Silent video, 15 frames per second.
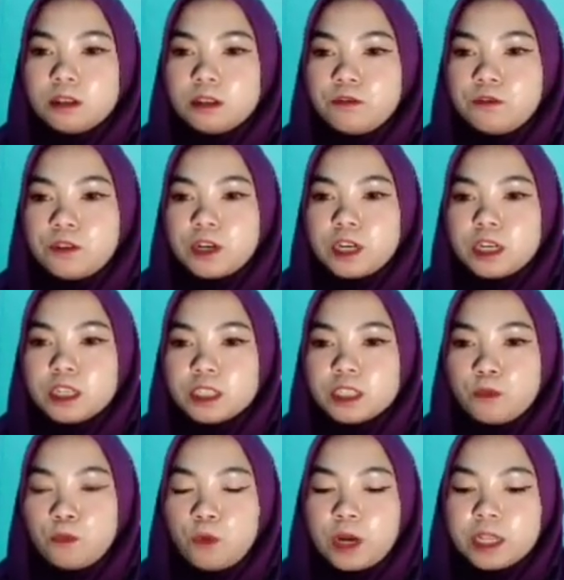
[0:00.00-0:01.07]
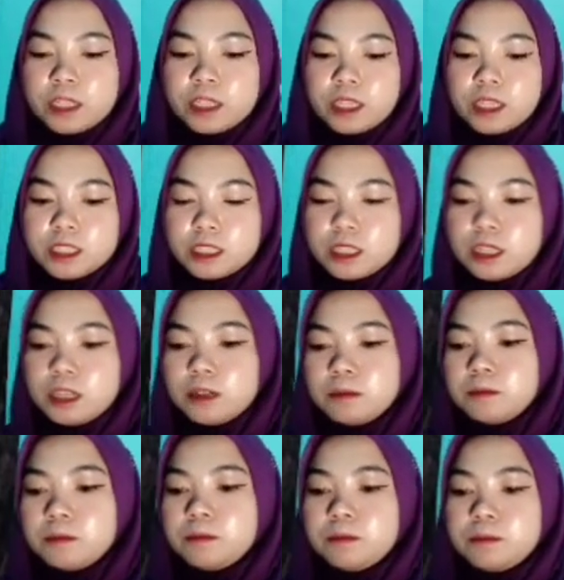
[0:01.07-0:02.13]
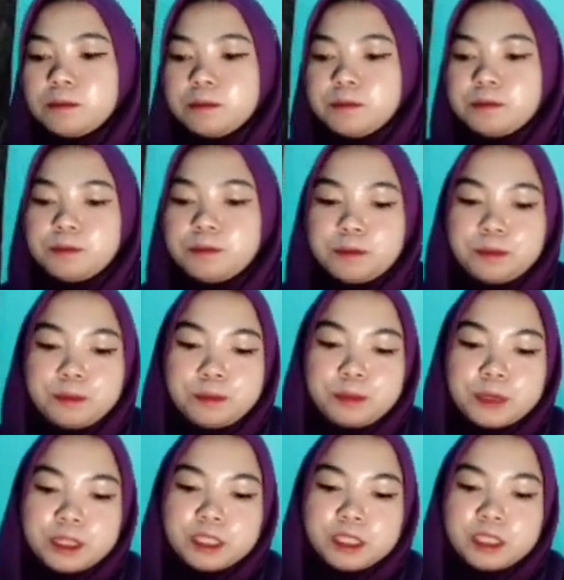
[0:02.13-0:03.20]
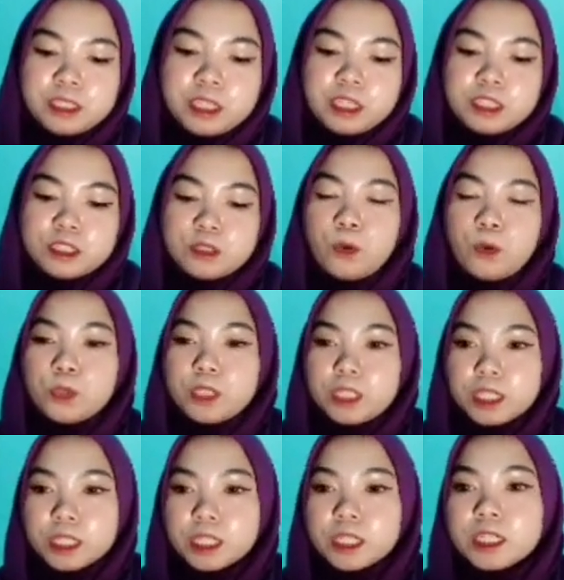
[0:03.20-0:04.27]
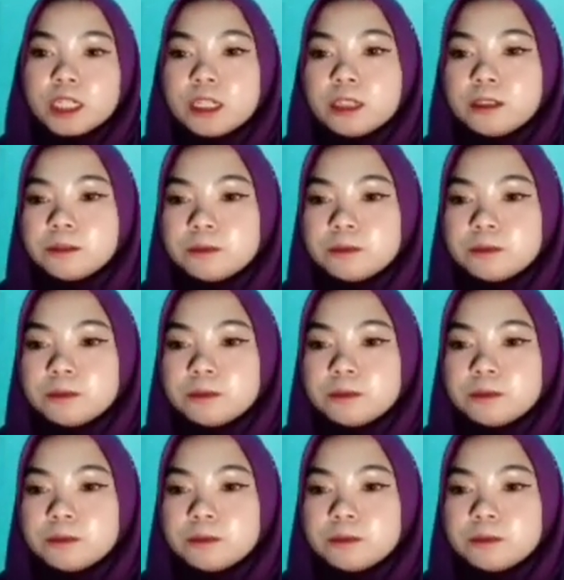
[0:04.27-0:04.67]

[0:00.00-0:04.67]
the first one is a purchase order,